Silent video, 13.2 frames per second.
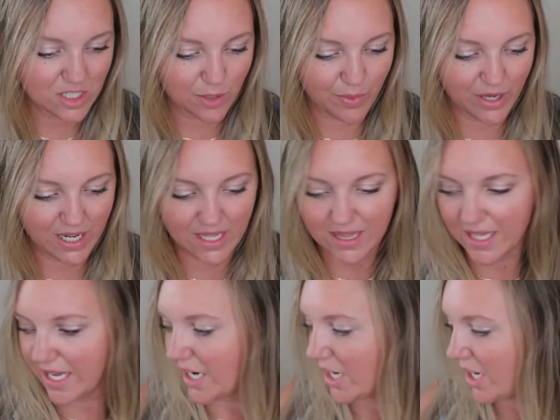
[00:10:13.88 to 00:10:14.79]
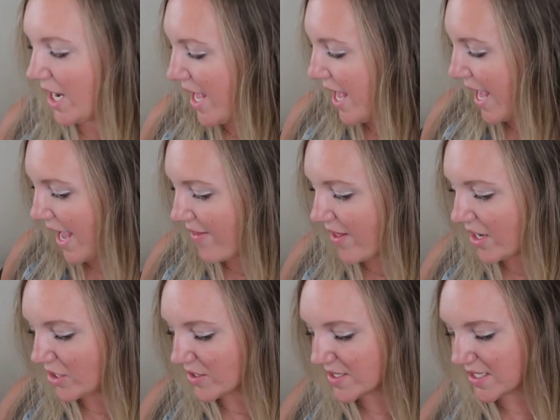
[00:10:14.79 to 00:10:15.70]
to put in there. And
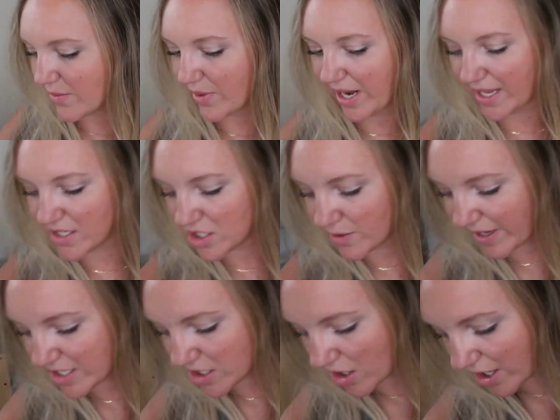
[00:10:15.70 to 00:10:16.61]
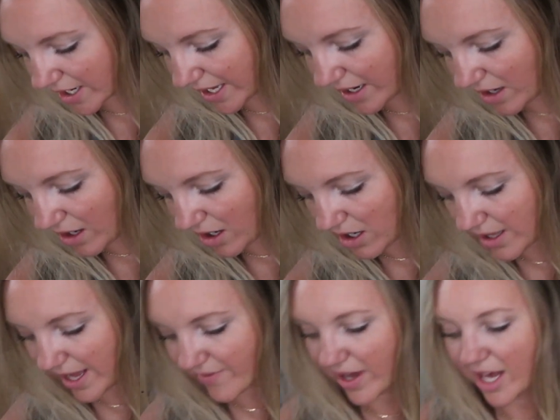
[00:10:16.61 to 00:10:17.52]
then you'll see when I do my Target
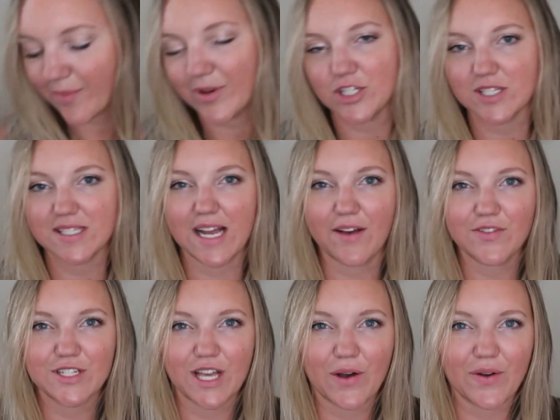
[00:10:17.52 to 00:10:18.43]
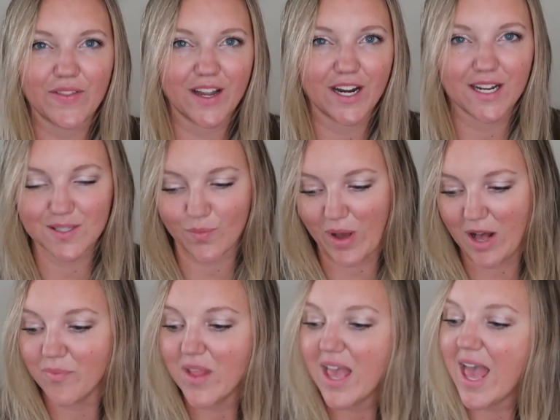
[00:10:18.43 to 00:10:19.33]
haul, I've got a bunch of stuff to go in there as
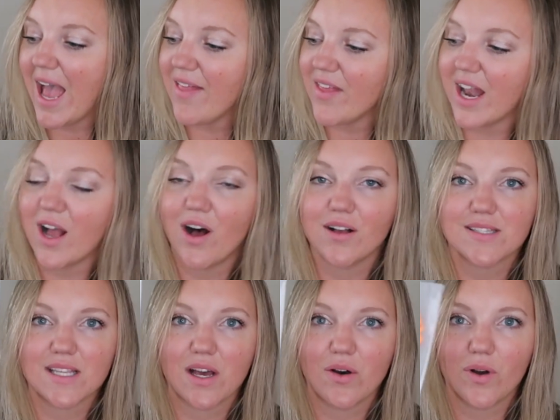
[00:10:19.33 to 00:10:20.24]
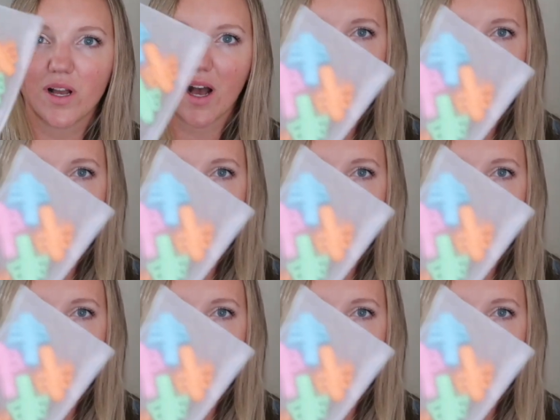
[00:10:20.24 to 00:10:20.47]
well. And then I also